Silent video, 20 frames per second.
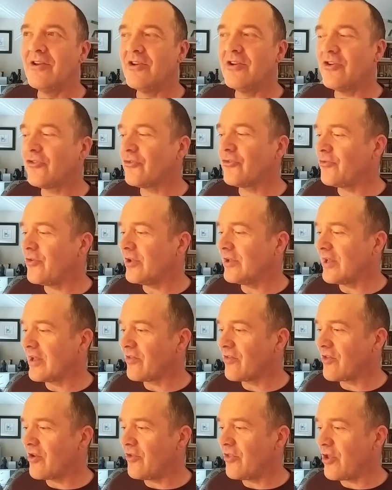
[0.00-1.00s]
He doesn't feel
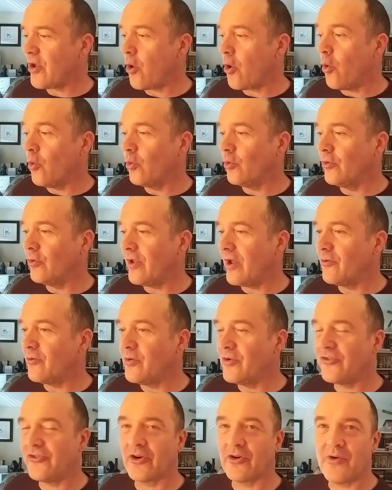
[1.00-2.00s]
like they're the old
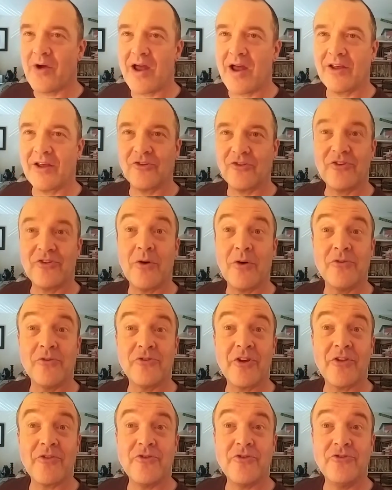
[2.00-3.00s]
aristocratic
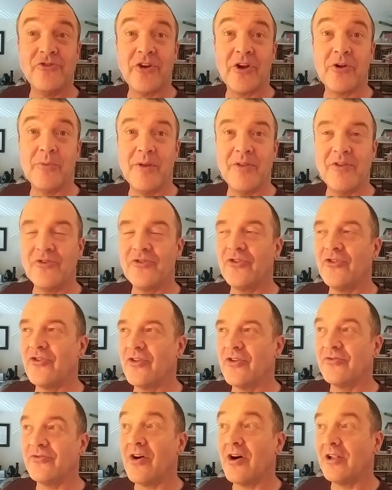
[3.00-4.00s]
Southern gentleman. This is
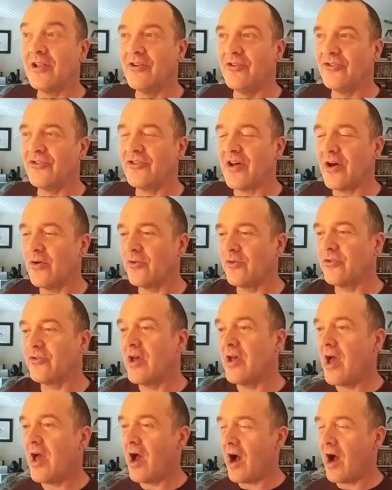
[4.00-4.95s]
the fallen South.